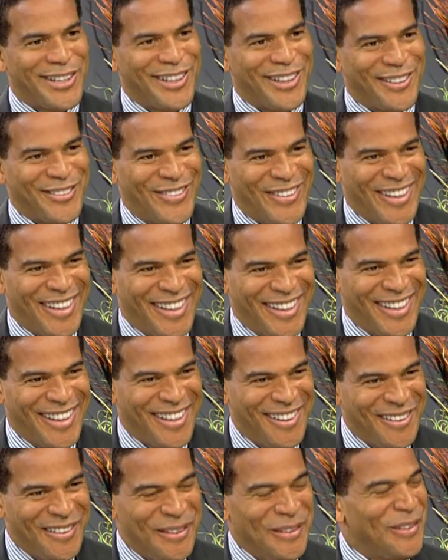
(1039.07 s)

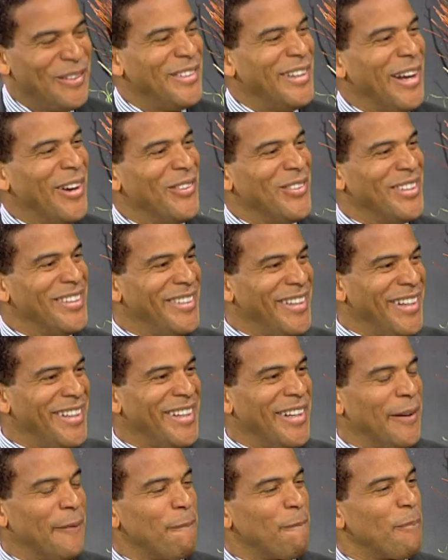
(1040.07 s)
Enough. Now,
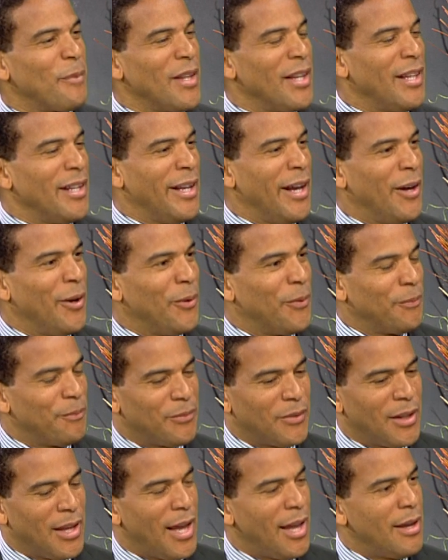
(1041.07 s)
Lydia, now,
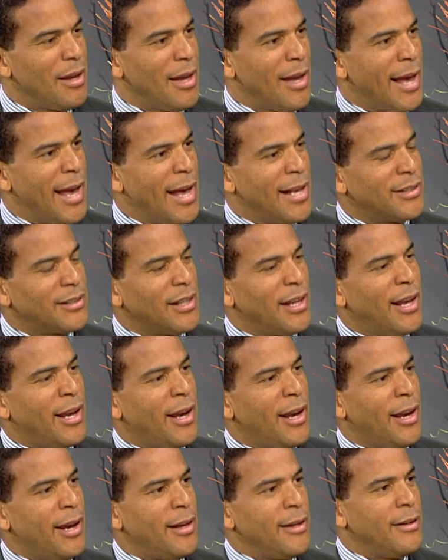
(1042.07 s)
as
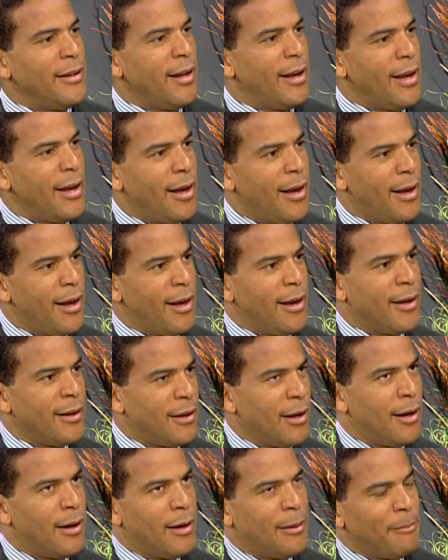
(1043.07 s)
an
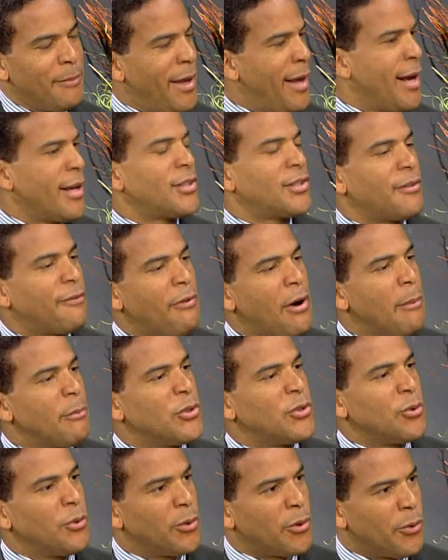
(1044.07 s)

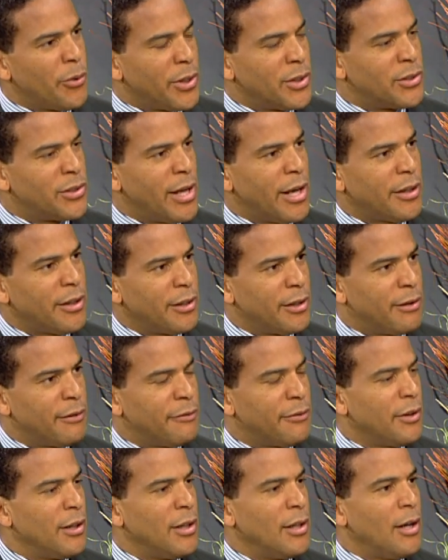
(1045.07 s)
ex-pharmaceutical
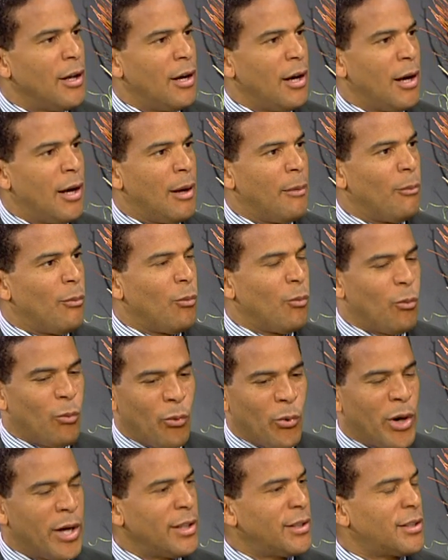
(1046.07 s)
executive,
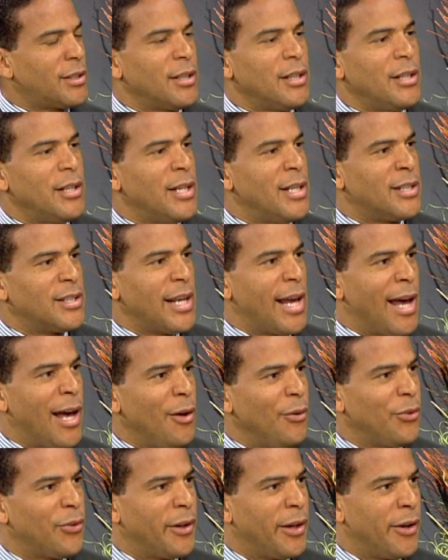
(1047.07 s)
what is
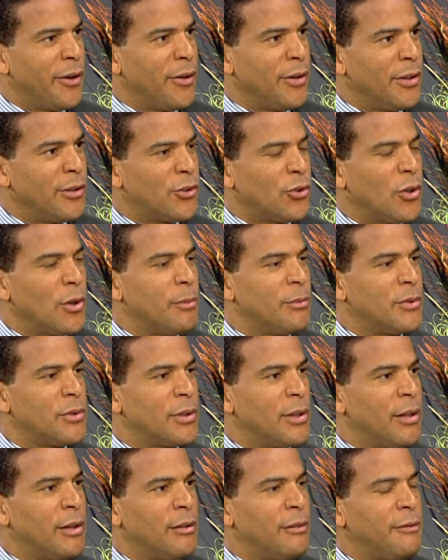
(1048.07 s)
out there in
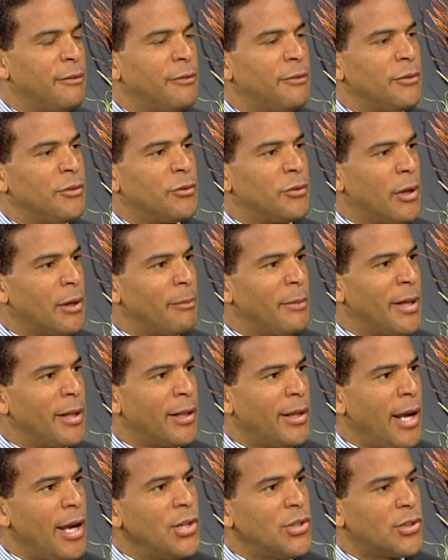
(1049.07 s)
terms of drug
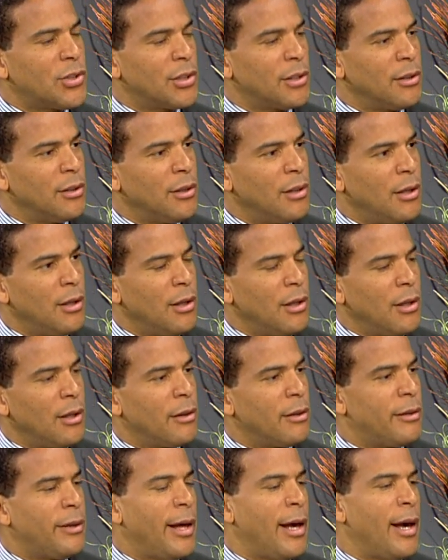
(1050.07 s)
medication
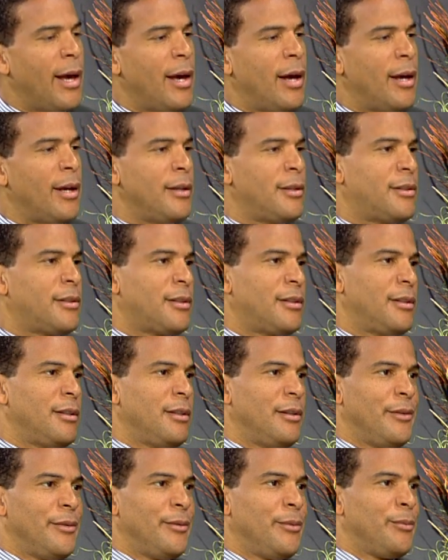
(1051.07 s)
that
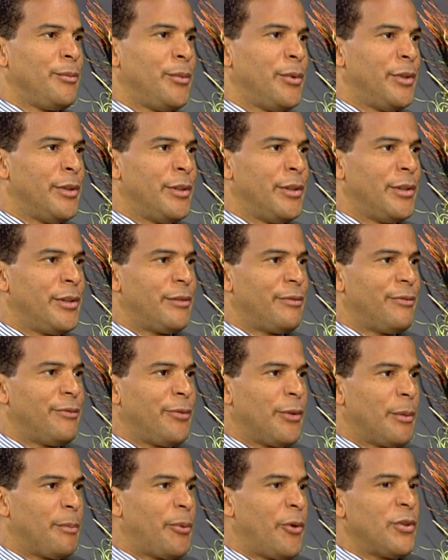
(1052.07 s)
would,
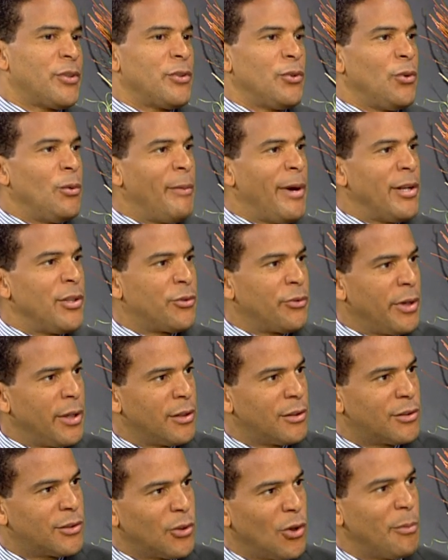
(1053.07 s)
for the person who might
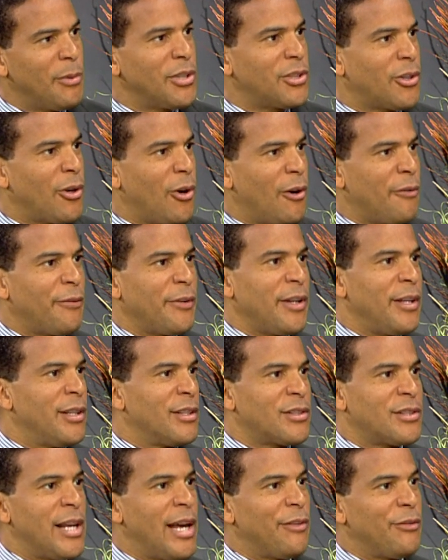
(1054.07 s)
drink so much coffee and
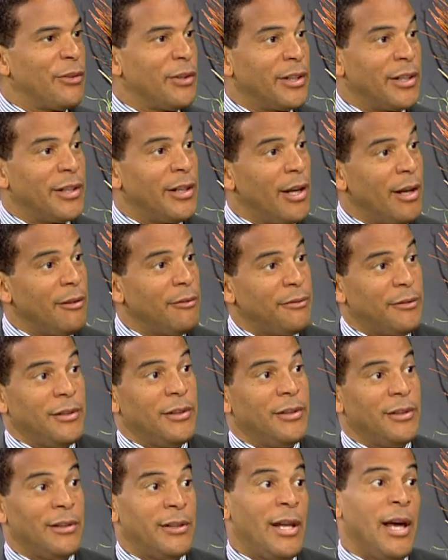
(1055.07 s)
it's not really enough,
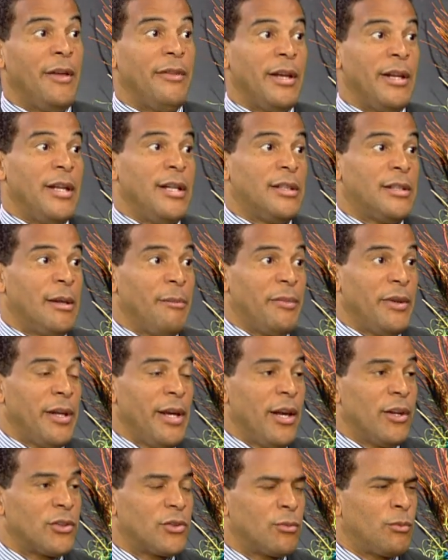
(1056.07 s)
now they need
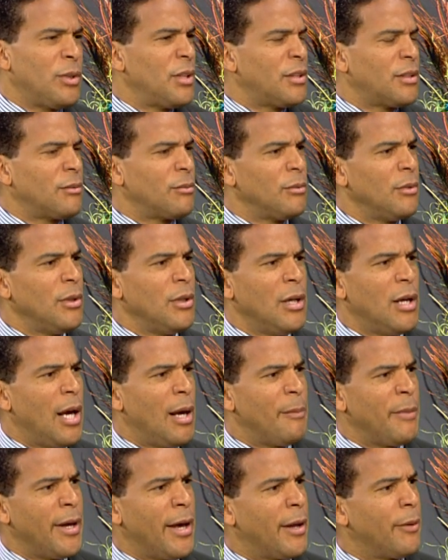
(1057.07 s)
something else?
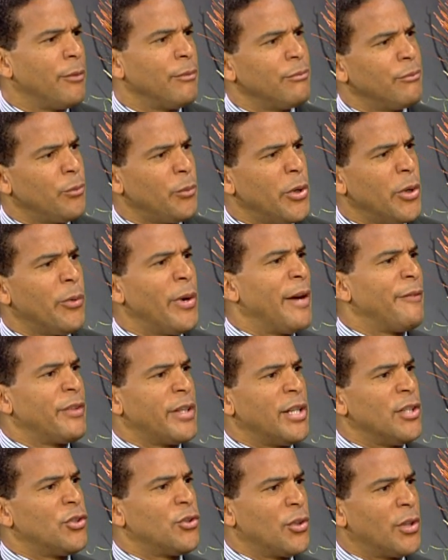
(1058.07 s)
We don't have to
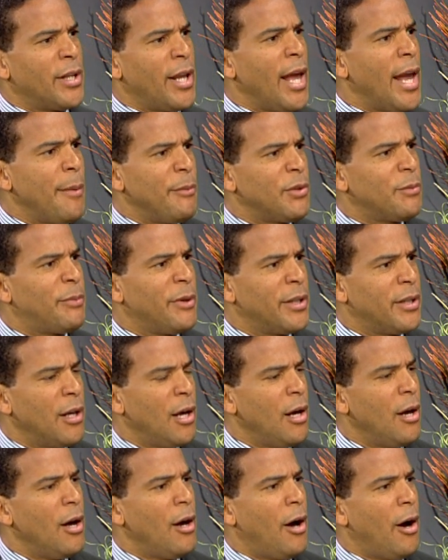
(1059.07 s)
get into the names, but
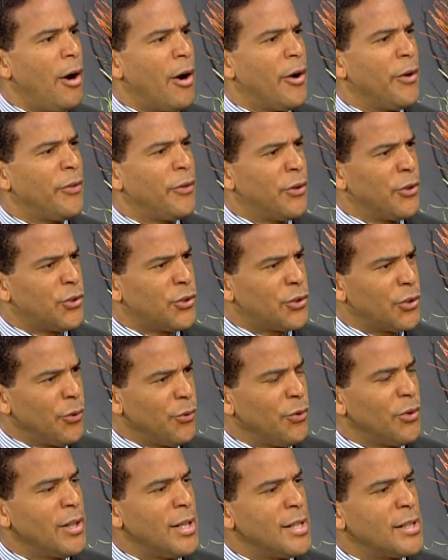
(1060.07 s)
are there
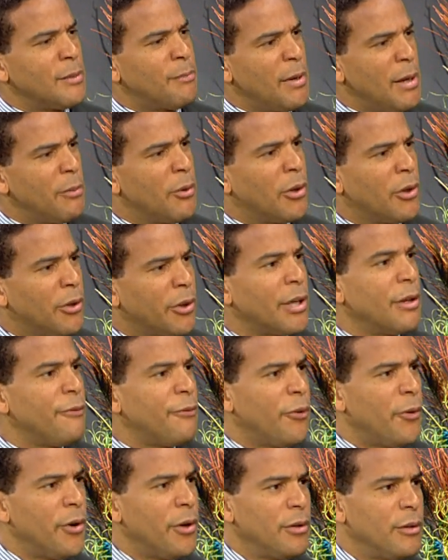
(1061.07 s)
certain things that people are looking
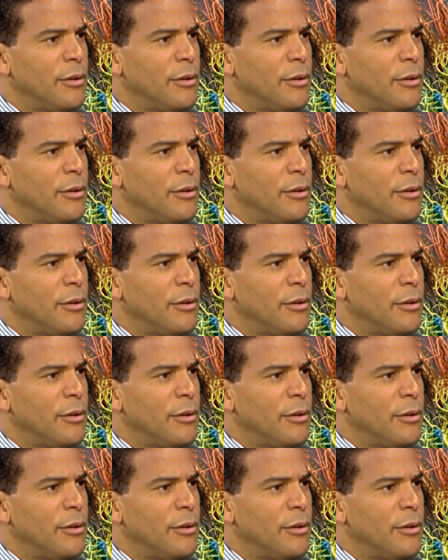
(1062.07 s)
for?